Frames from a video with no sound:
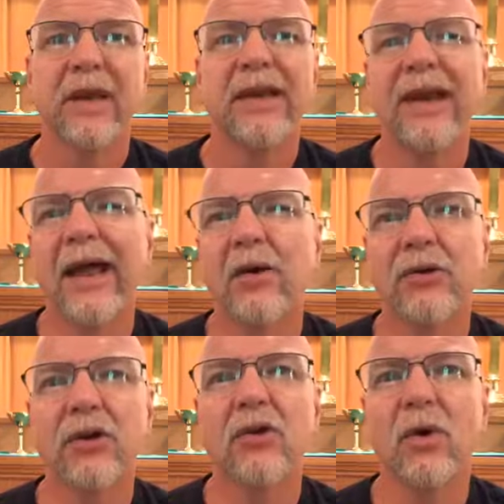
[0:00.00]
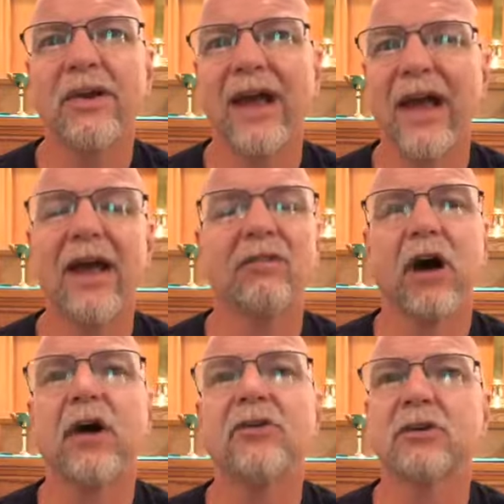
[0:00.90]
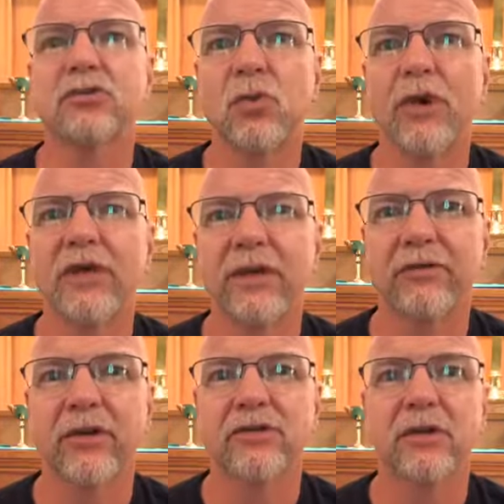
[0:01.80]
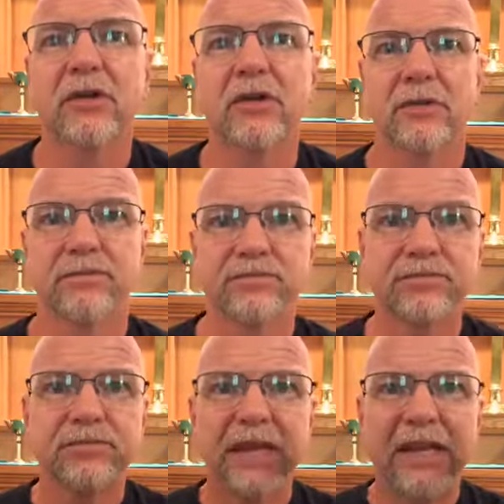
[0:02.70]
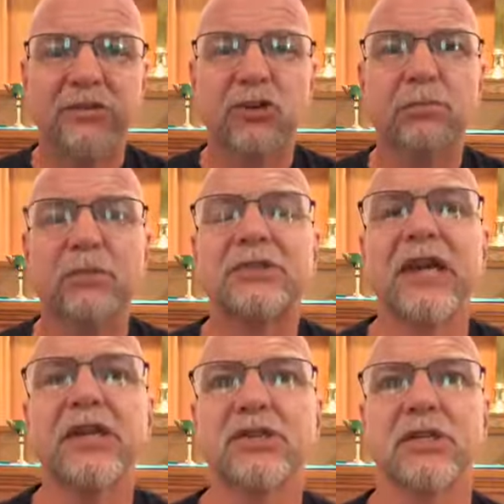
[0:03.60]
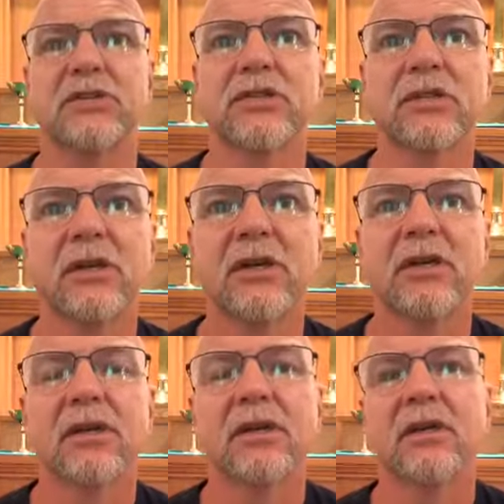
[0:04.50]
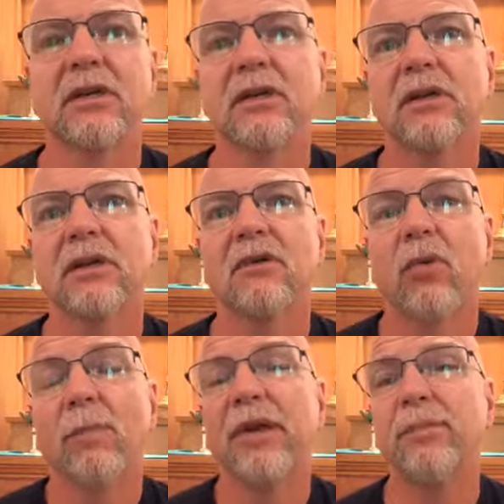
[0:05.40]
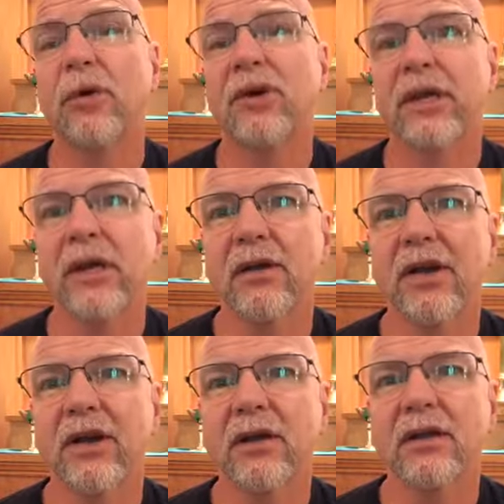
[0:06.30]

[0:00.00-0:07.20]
And now you're going to have 120 different interpretations of what people are hearing.